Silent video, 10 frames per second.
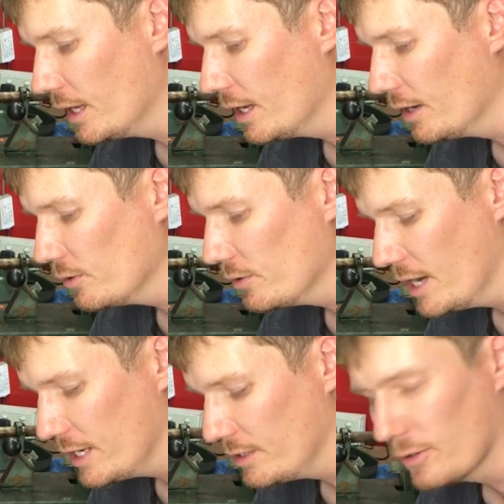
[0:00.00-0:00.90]

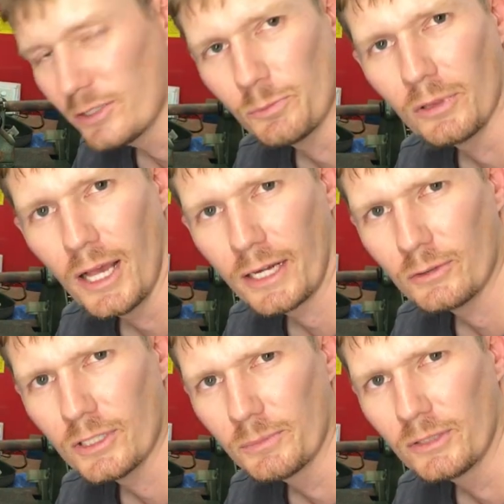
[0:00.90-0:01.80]
or anodized
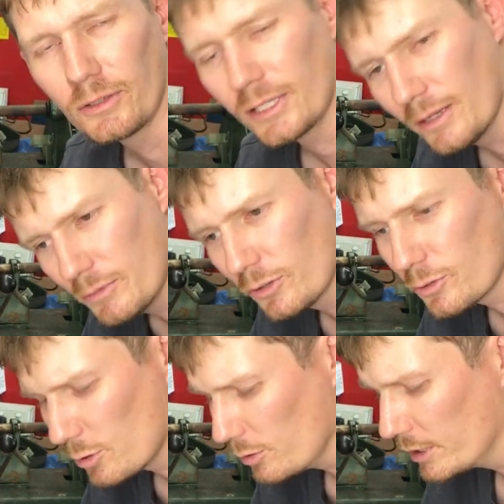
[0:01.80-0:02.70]
black or something like that.
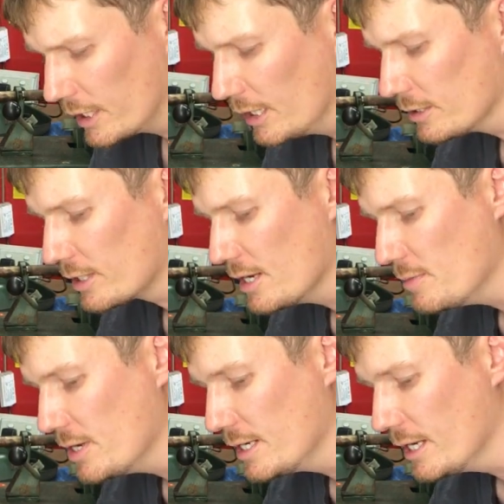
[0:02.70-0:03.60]
Not sure on the colour scheme
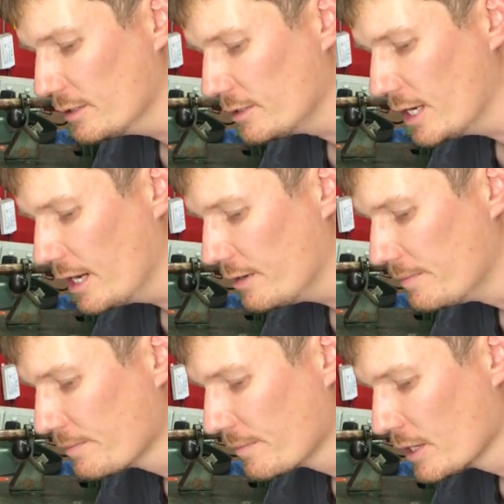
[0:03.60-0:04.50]
here yet, so
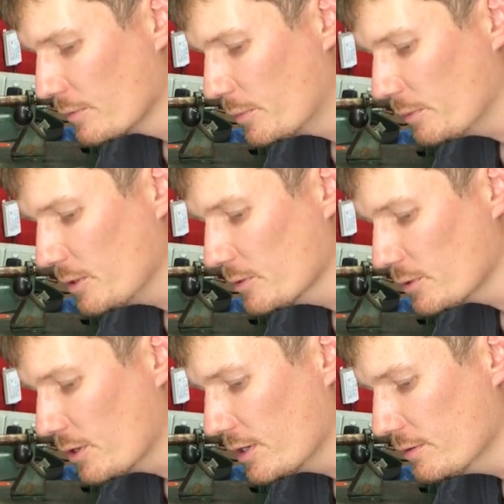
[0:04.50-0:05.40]
pop them
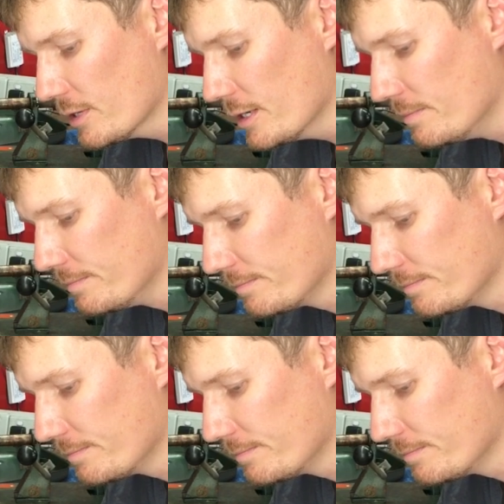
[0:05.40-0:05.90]
aside anyway.